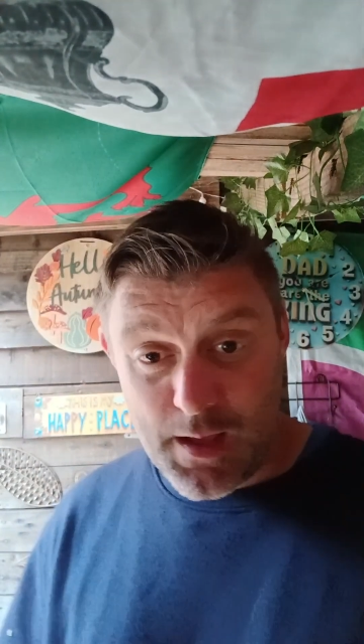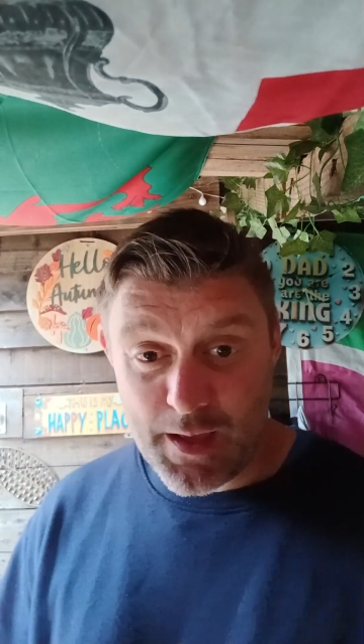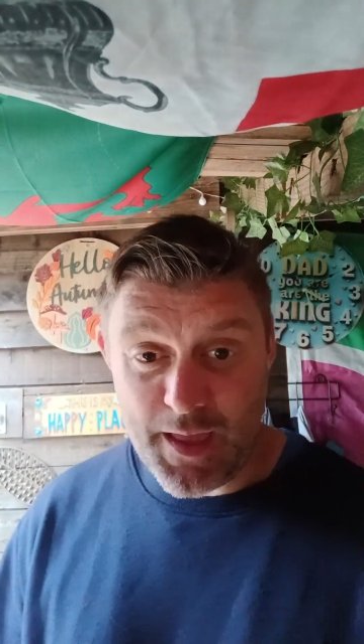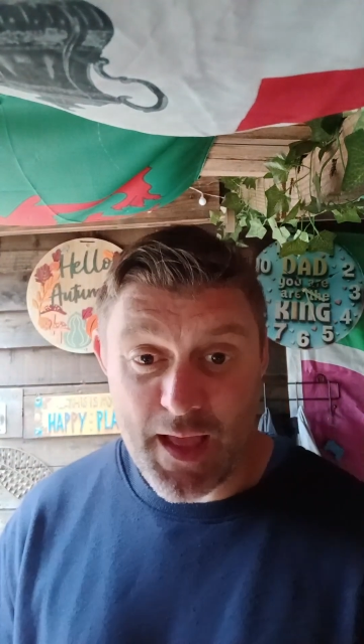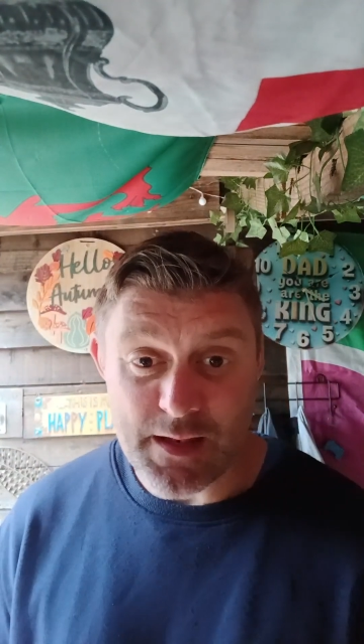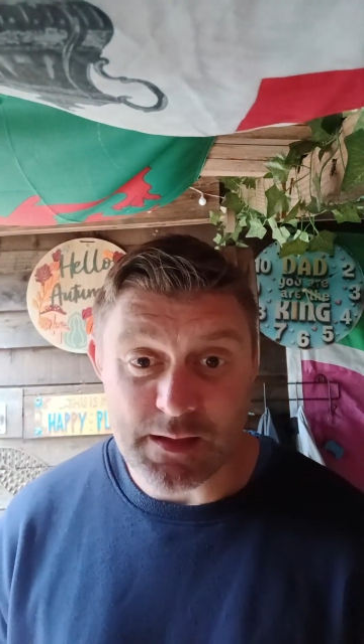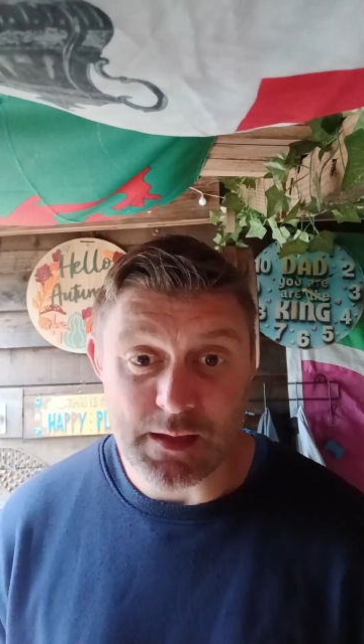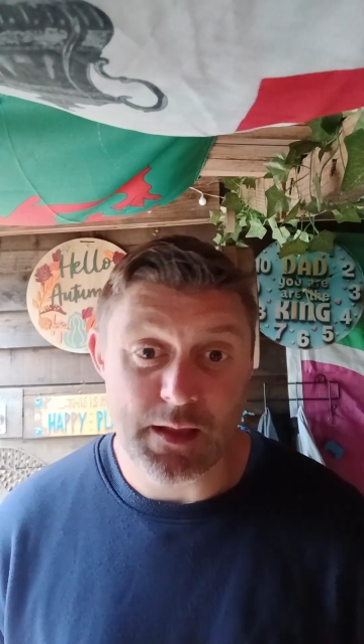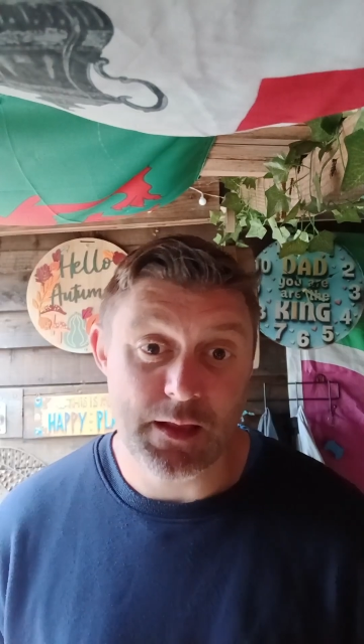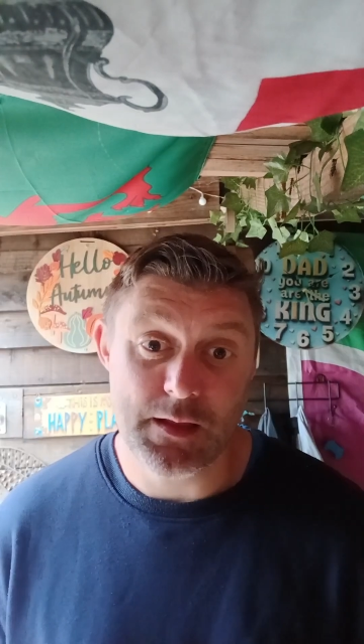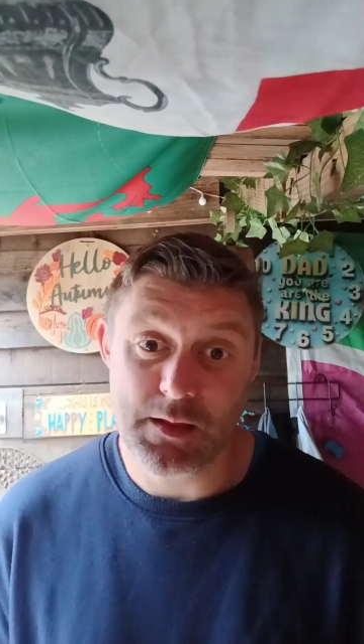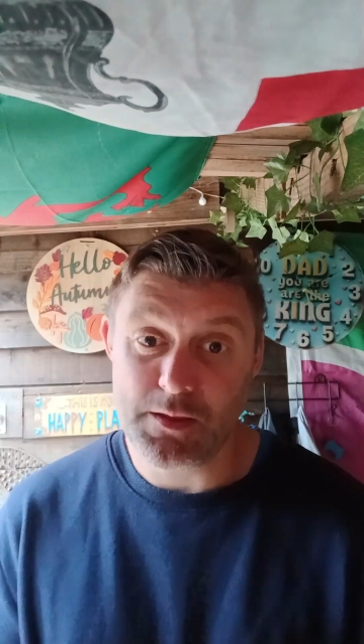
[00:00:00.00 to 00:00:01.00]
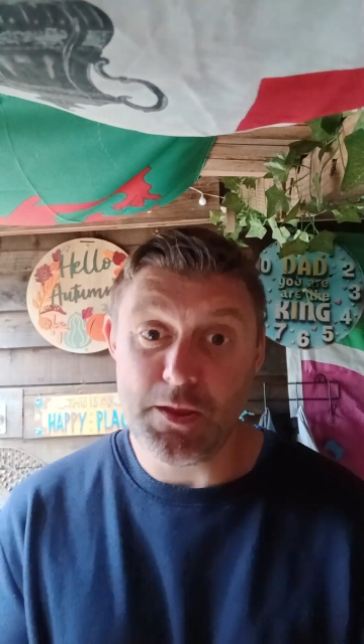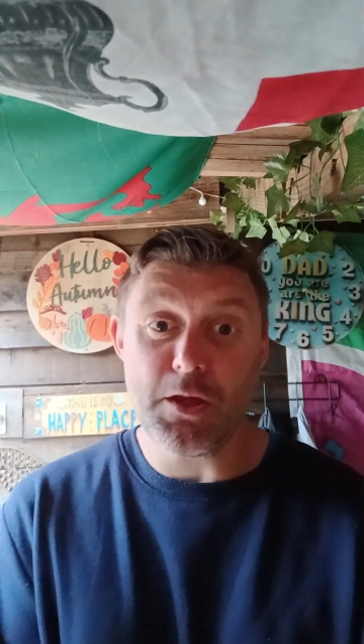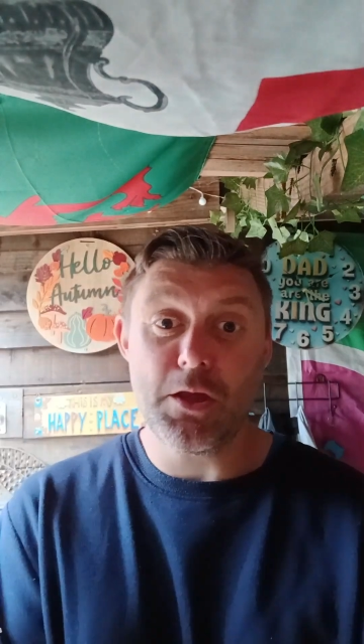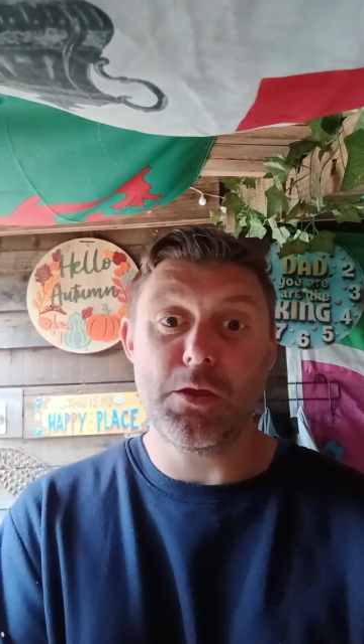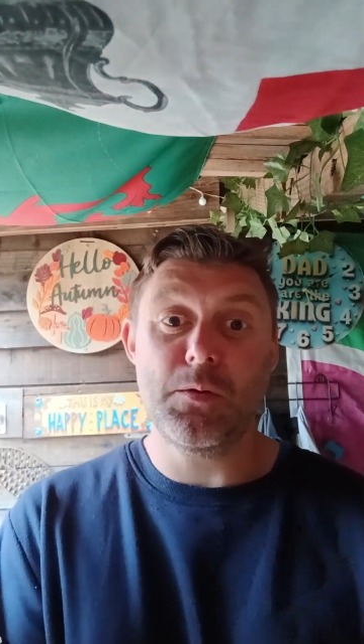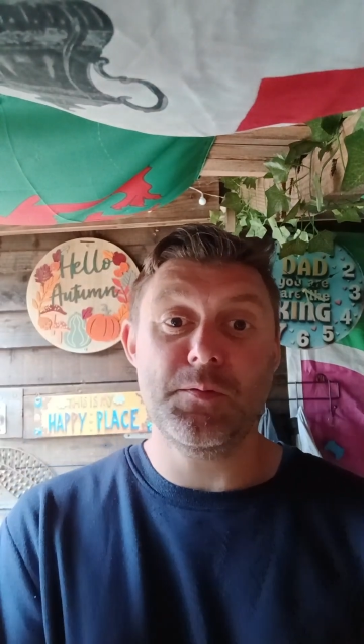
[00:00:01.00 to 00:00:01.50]
Again, you
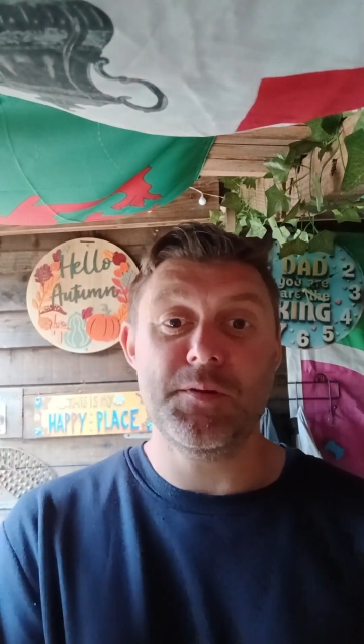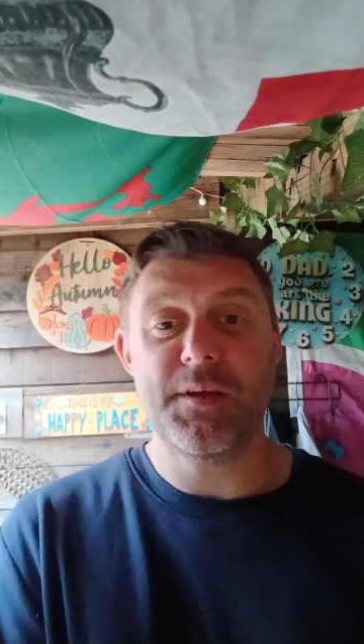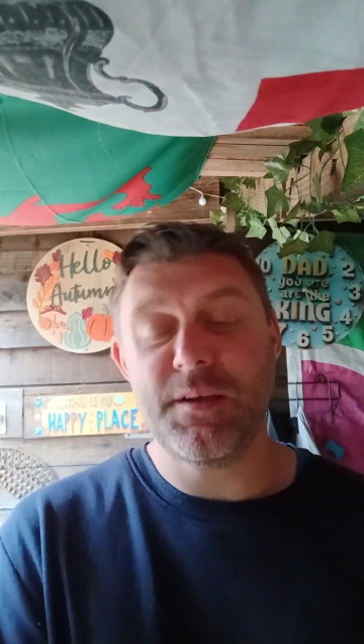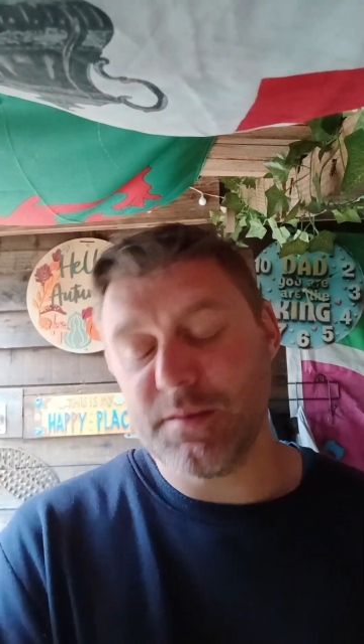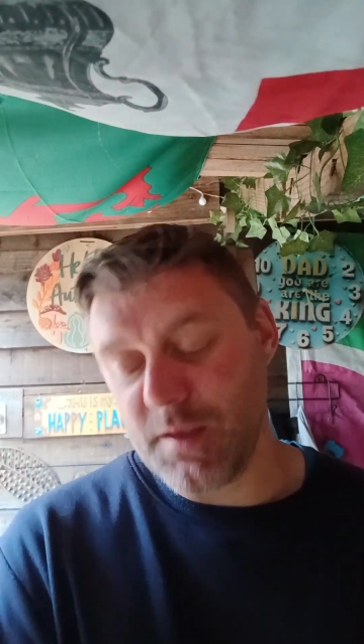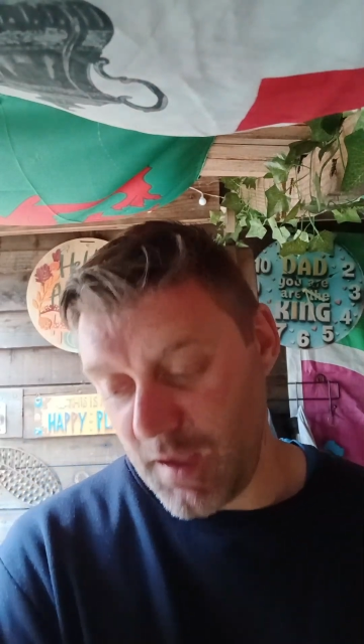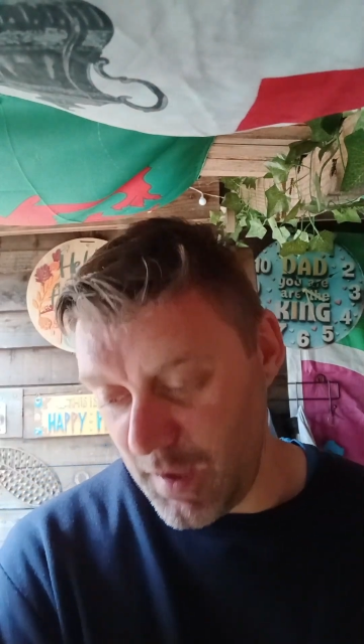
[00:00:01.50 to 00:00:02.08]
can use these,